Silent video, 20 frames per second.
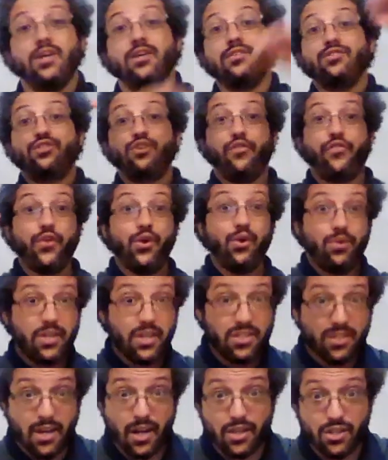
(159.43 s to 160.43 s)
So for your
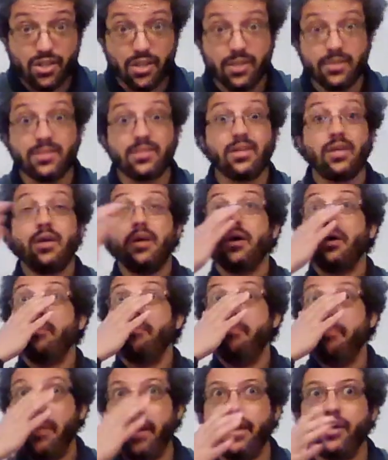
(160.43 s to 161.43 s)
discussions,
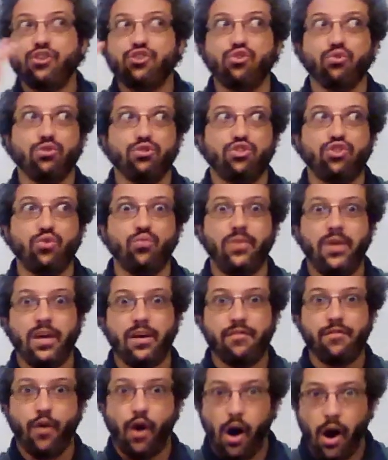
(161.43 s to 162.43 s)
make sure to
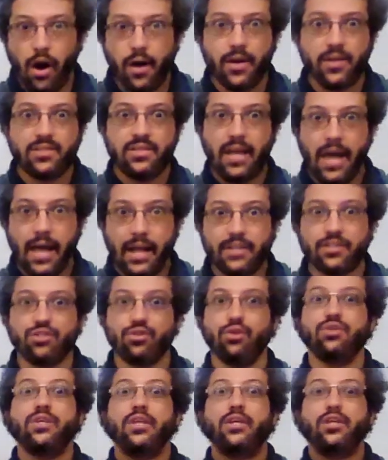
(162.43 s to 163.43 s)
give honest
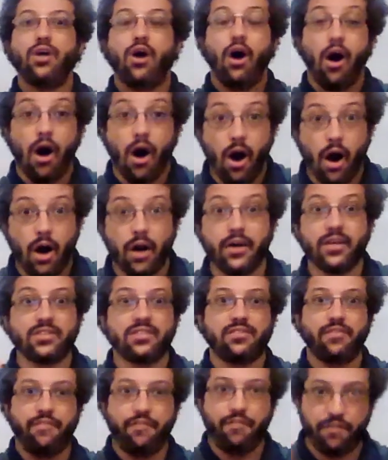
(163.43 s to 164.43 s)
answers and
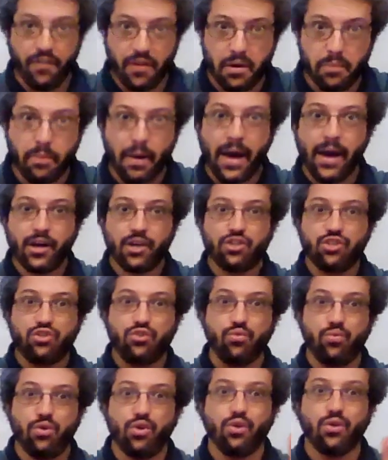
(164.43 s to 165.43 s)
honest feedback
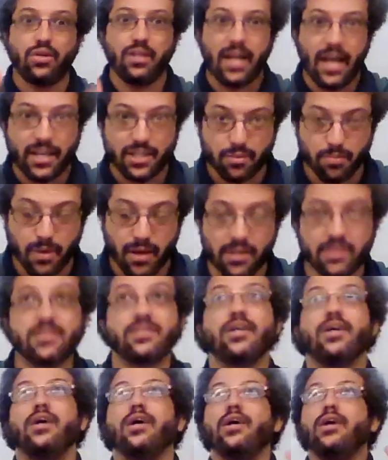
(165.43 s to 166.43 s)
to your classmates.
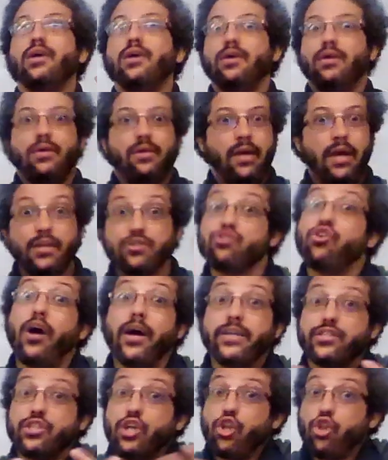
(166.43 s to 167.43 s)
As
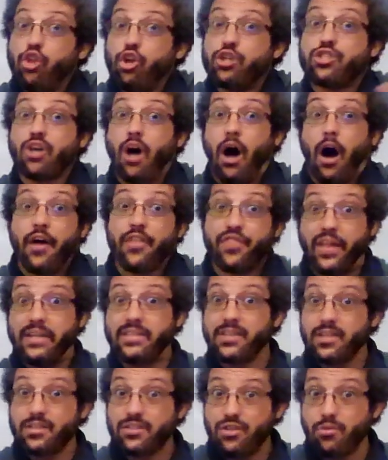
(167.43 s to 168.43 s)
long as it looks
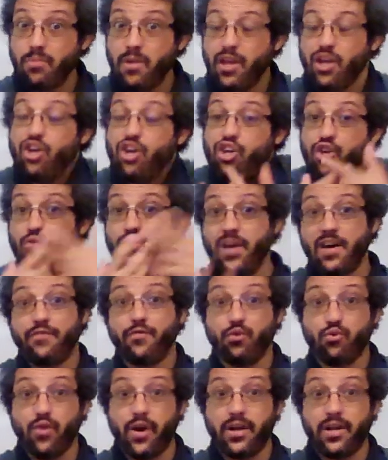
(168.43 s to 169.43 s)
authentic to me, you get
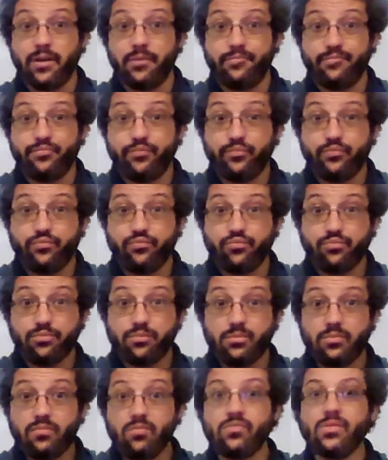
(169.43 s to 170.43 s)
full credit.
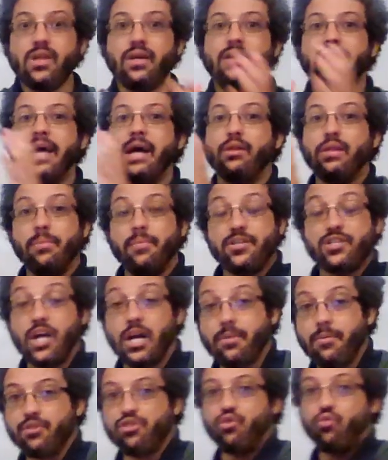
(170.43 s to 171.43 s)
Now let me talk
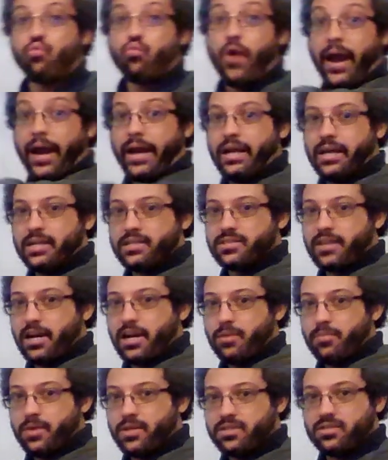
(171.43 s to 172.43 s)
about the writing
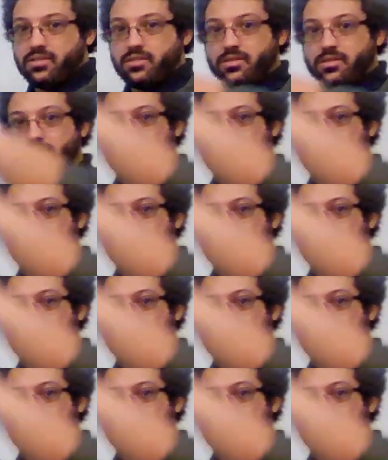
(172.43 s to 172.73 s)
assignments.